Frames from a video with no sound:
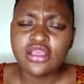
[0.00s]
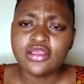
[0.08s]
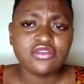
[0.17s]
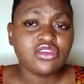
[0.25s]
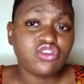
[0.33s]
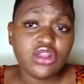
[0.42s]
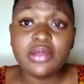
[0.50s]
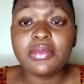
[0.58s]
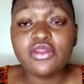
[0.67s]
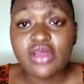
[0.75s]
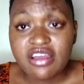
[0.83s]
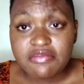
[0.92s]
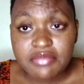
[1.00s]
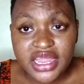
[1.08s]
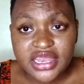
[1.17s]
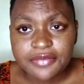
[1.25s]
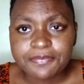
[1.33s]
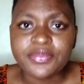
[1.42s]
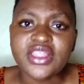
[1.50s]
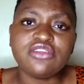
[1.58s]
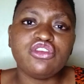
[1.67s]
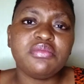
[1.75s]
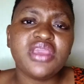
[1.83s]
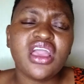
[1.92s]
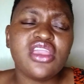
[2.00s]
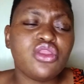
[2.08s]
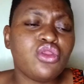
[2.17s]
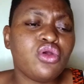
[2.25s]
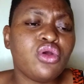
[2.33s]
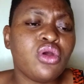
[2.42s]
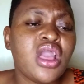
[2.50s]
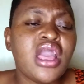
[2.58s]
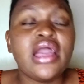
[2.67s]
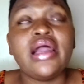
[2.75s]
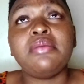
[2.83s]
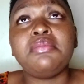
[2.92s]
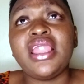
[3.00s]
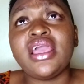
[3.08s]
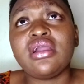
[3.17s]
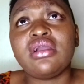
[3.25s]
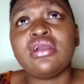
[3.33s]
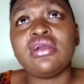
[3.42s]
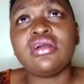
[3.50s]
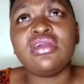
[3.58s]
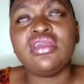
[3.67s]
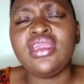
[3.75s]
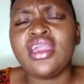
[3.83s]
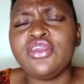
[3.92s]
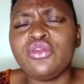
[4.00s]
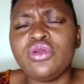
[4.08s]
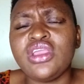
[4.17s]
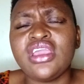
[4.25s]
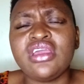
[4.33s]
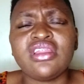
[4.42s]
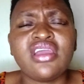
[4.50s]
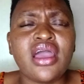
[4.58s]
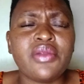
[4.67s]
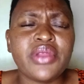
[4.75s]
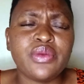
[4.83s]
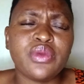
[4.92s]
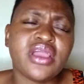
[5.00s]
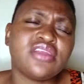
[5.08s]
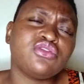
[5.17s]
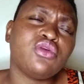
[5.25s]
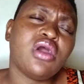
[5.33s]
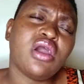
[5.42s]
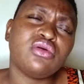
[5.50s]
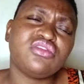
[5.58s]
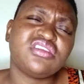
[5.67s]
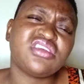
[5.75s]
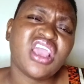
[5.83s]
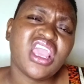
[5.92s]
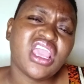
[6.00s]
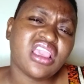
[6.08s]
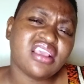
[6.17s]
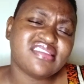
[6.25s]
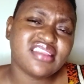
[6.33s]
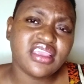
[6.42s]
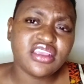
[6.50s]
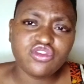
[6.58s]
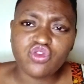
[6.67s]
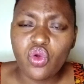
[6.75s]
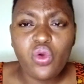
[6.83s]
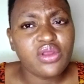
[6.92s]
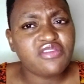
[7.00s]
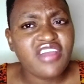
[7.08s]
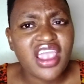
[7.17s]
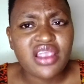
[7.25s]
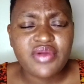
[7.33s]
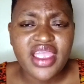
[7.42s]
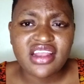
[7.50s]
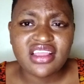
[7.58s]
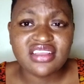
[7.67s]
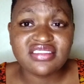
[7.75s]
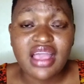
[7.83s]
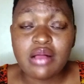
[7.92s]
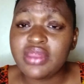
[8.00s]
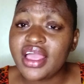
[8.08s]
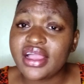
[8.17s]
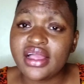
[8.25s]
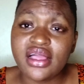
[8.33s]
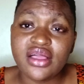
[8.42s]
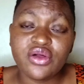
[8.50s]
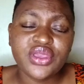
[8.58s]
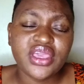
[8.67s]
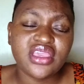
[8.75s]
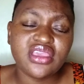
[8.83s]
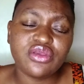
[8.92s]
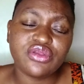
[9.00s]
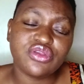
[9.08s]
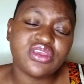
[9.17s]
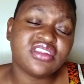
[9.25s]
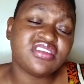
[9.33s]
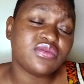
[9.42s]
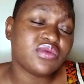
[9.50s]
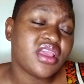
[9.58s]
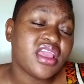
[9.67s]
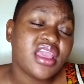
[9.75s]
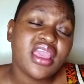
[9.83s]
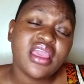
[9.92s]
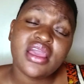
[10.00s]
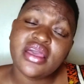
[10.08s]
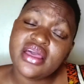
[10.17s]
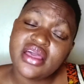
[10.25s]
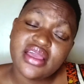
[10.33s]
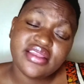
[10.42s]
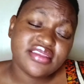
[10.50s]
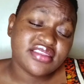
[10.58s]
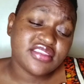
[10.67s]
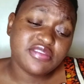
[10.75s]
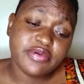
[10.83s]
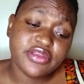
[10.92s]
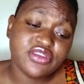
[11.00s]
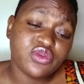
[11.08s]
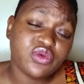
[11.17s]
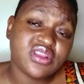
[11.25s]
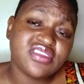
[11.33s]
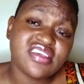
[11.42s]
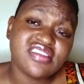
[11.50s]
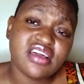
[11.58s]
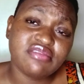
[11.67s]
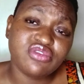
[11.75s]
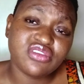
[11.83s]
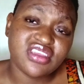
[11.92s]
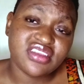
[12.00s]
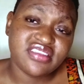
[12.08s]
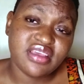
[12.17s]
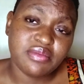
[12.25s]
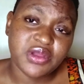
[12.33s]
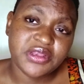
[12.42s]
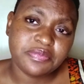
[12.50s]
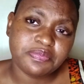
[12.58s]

so I told him I don't have money. I told him, yeah, you know, I'm like here, you know, here in Karen, we can't go out easily to go and find credit. I'm like, ah, okay, it, uh, at this point, you will just have to send someone.